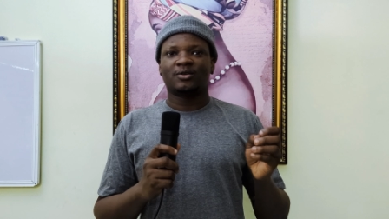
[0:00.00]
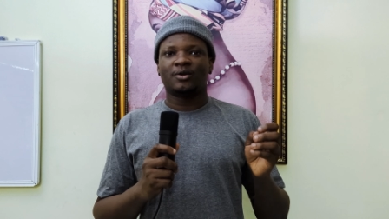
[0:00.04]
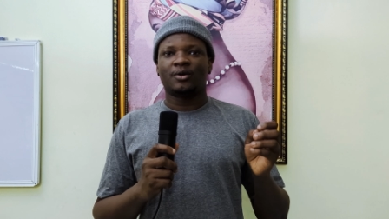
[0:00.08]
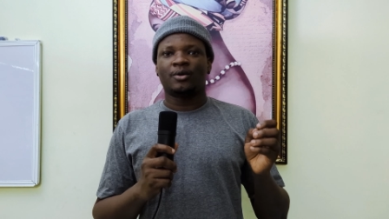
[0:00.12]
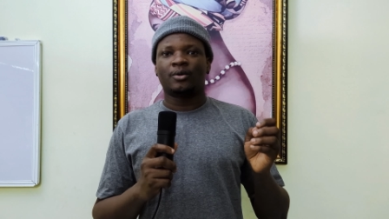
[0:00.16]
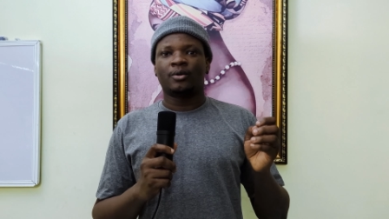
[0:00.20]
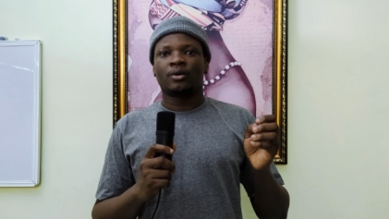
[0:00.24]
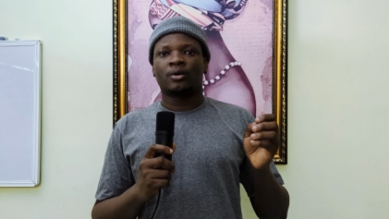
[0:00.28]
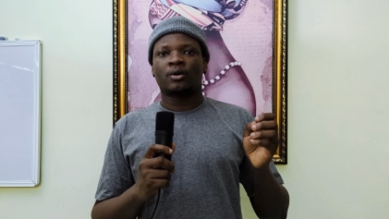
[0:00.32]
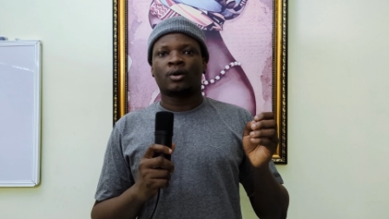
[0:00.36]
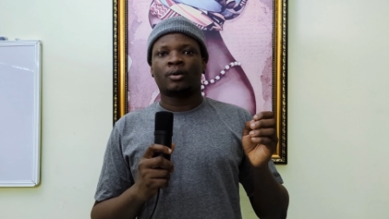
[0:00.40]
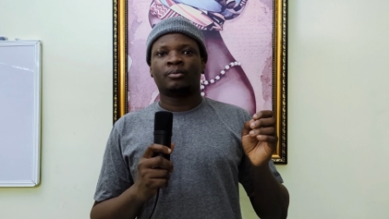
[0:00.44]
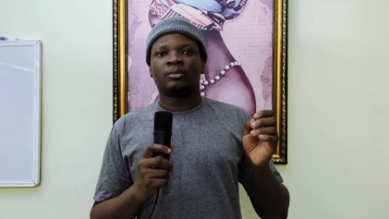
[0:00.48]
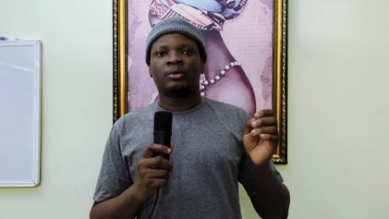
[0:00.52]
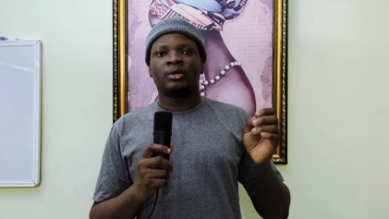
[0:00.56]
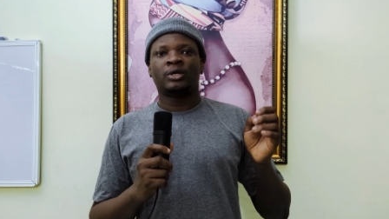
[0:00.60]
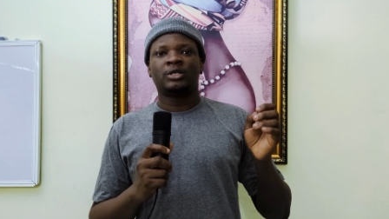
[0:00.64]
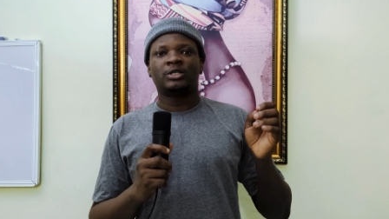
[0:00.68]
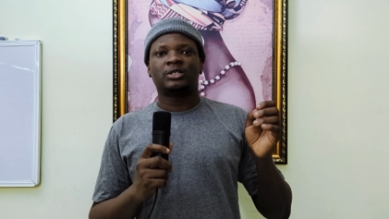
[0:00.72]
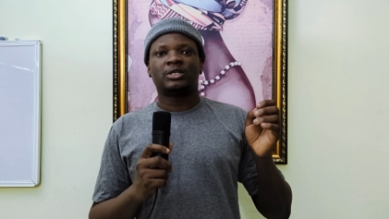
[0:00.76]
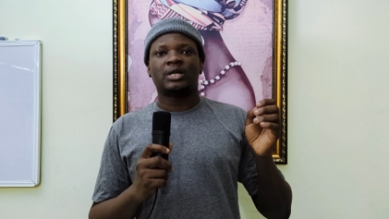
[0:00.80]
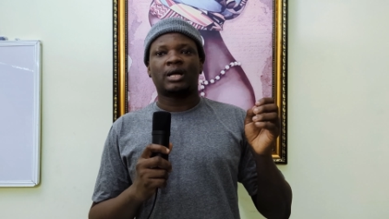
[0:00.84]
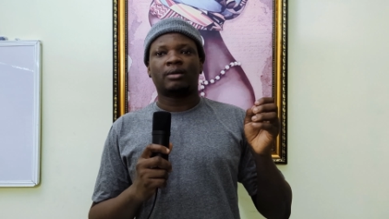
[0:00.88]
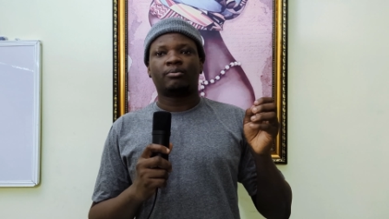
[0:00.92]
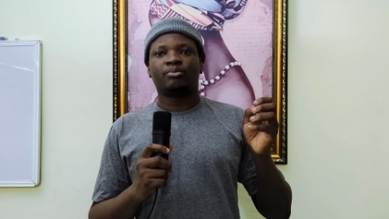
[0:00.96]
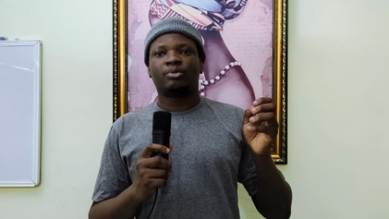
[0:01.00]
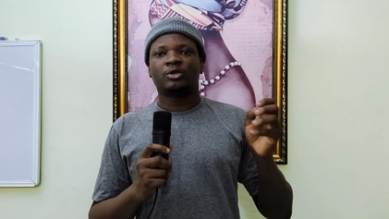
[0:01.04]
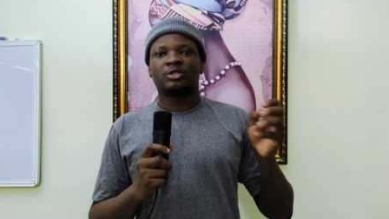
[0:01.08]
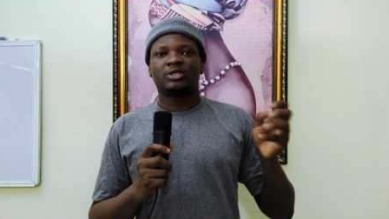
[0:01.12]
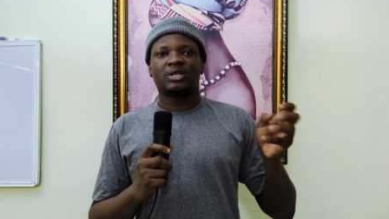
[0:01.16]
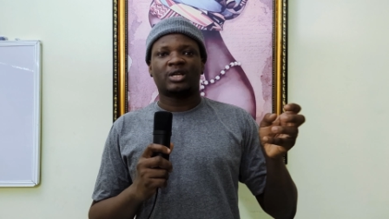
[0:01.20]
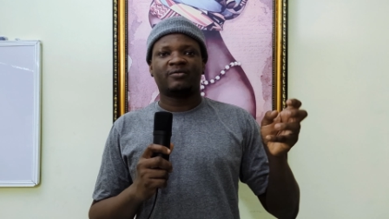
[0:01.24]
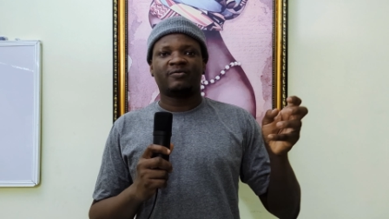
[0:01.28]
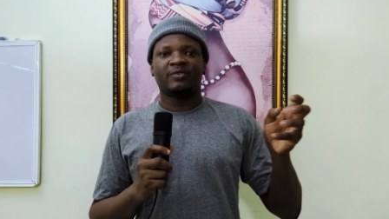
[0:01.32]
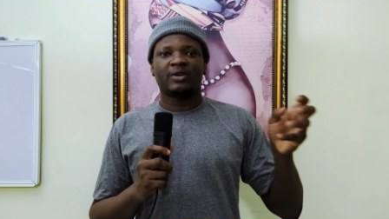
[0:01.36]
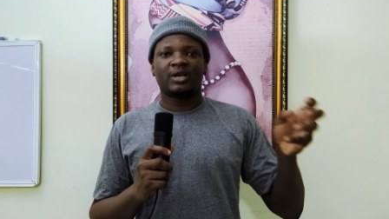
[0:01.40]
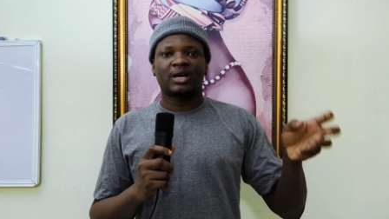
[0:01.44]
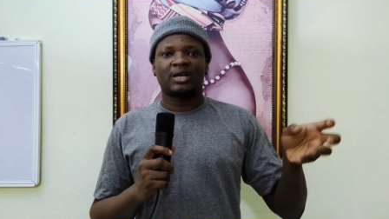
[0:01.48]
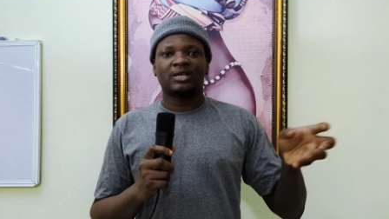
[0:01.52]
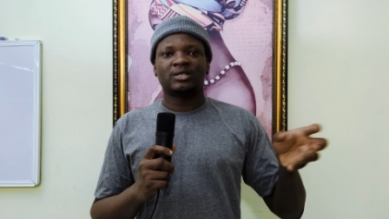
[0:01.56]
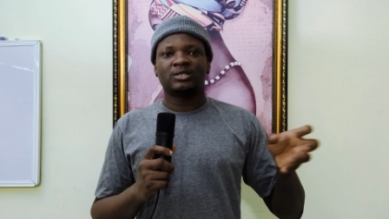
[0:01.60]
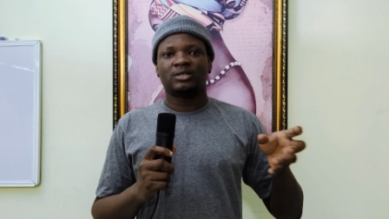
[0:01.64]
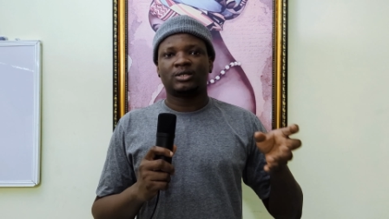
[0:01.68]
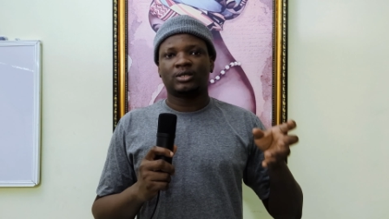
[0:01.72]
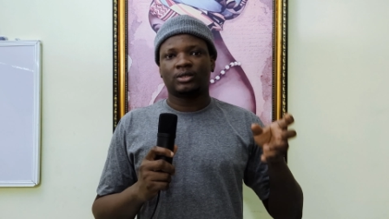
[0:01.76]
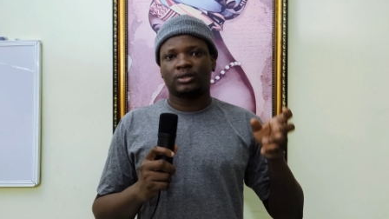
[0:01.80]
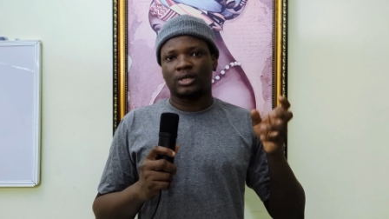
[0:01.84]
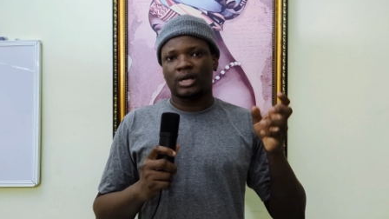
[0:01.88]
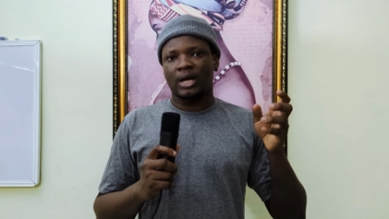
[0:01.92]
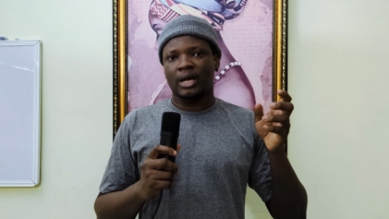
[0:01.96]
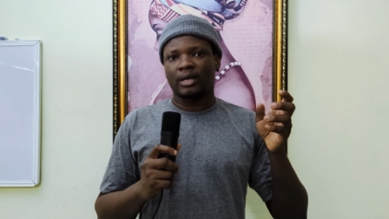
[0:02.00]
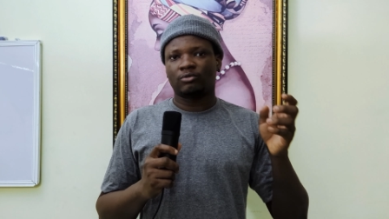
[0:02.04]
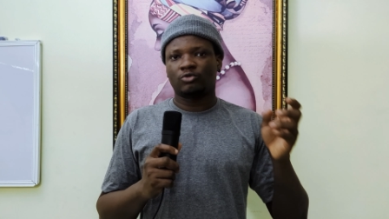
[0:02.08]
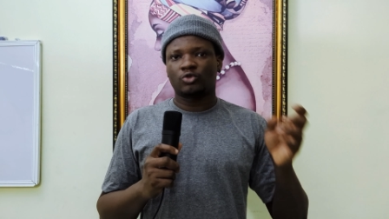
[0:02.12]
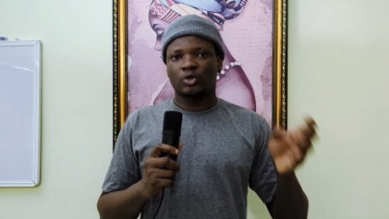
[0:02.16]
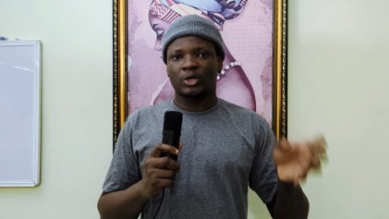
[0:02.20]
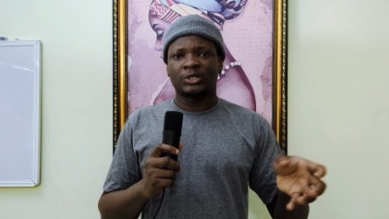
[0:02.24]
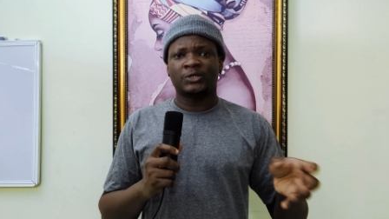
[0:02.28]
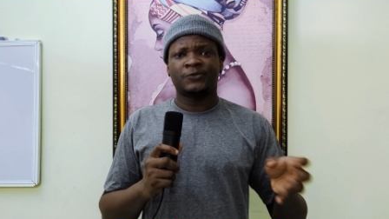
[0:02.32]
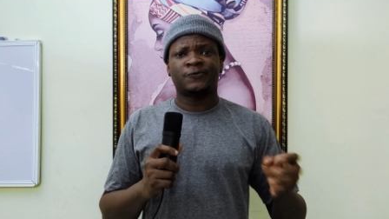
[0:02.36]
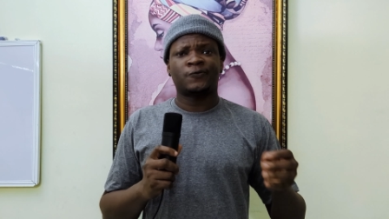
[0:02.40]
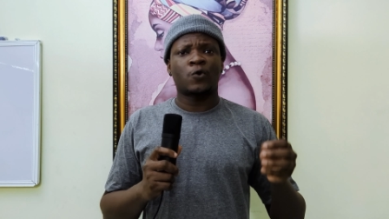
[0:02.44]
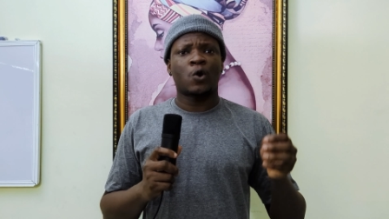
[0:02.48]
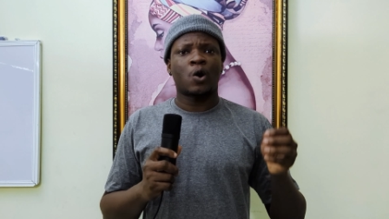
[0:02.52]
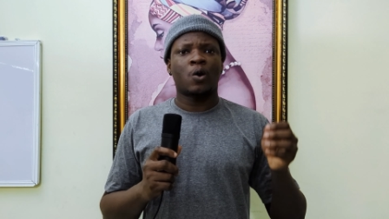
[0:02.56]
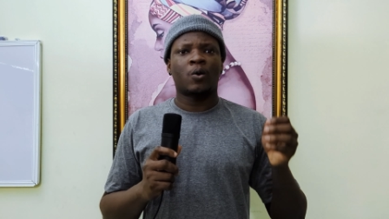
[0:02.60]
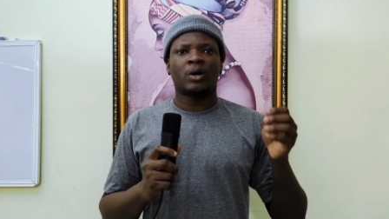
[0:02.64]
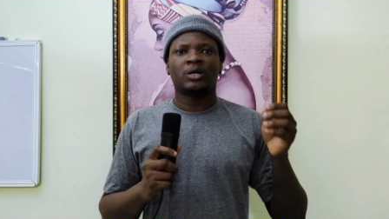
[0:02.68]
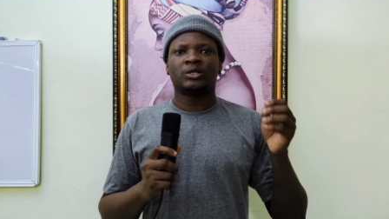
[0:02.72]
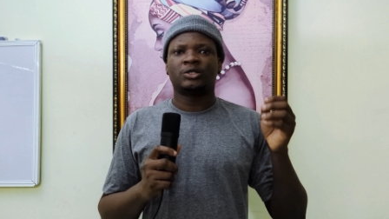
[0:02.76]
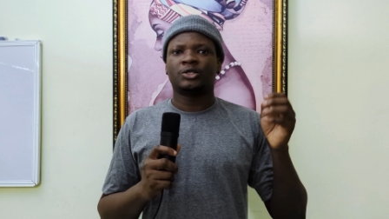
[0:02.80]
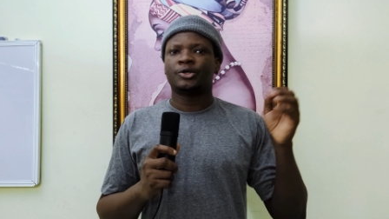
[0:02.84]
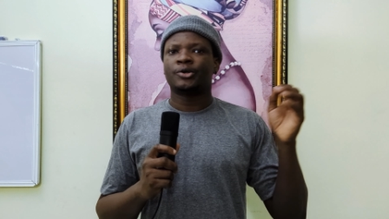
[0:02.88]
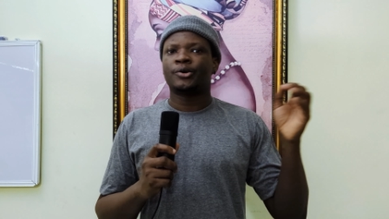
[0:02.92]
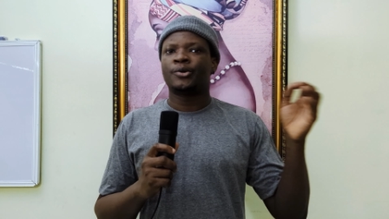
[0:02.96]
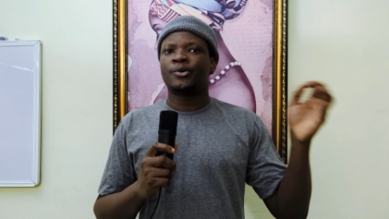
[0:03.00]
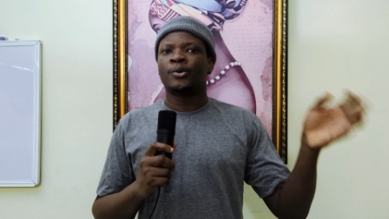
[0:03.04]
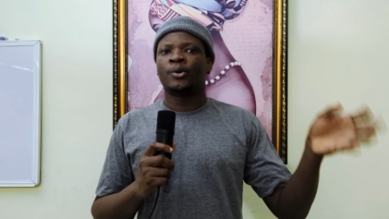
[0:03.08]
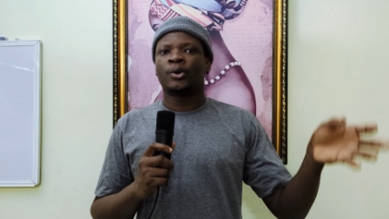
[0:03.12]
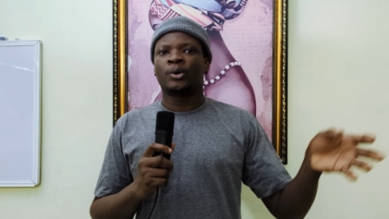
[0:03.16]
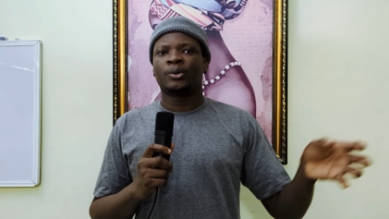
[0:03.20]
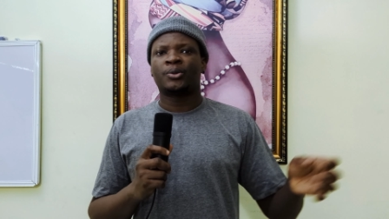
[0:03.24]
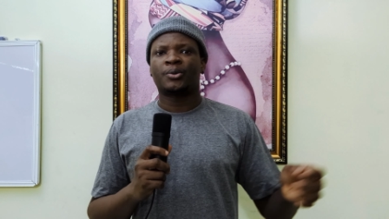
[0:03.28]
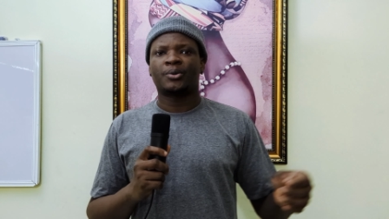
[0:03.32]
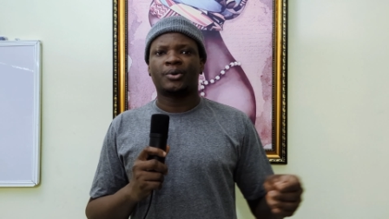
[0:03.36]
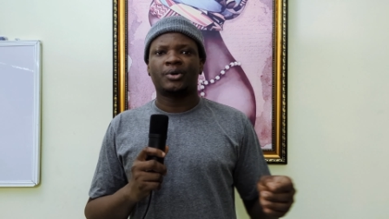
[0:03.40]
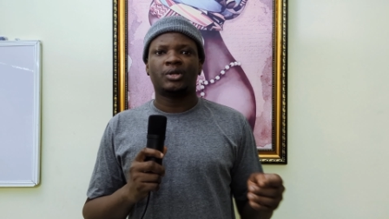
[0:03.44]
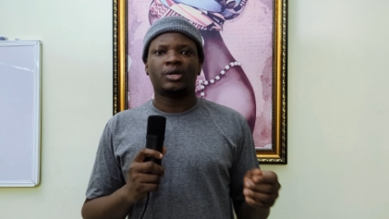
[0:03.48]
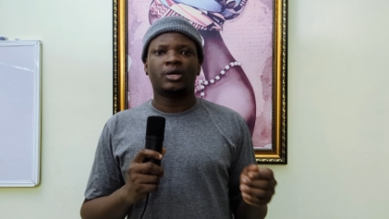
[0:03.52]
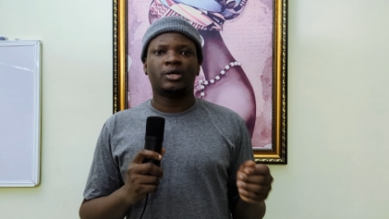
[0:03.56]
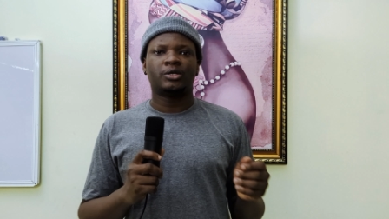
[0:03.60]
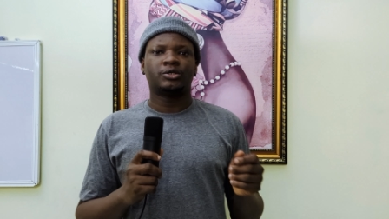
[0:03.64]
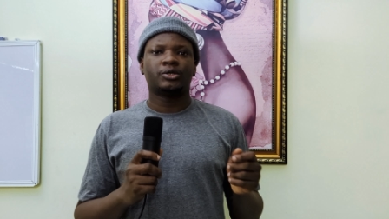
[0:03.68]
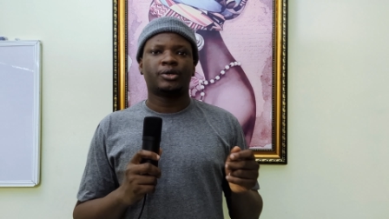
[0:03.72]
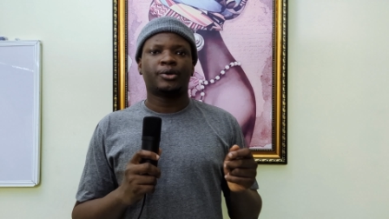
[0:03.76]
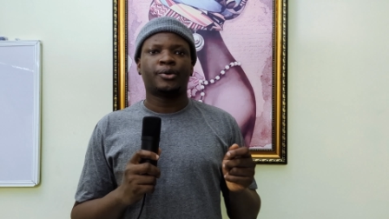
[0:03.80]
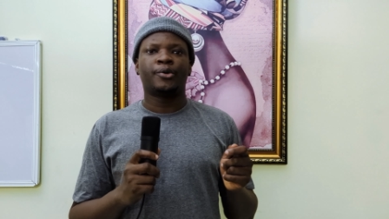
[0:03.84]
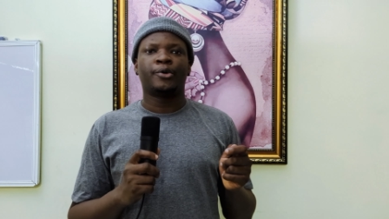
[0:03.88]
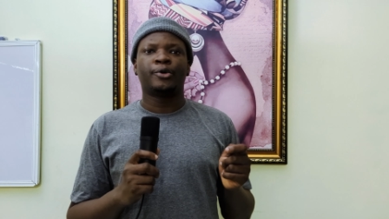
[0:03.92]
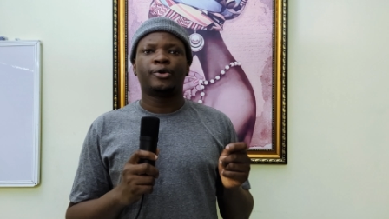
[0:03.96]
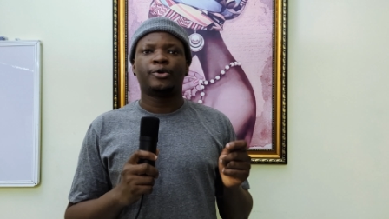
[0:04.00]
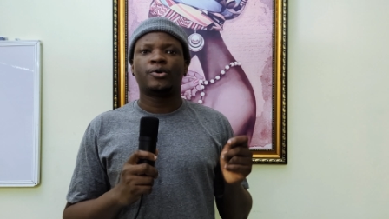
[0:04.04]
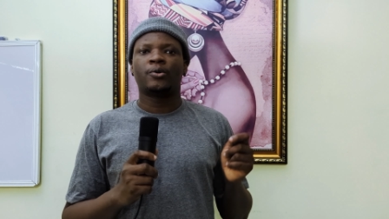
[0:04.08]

you know, companies that posted vacancies like twenty-four hours ago or three days ago.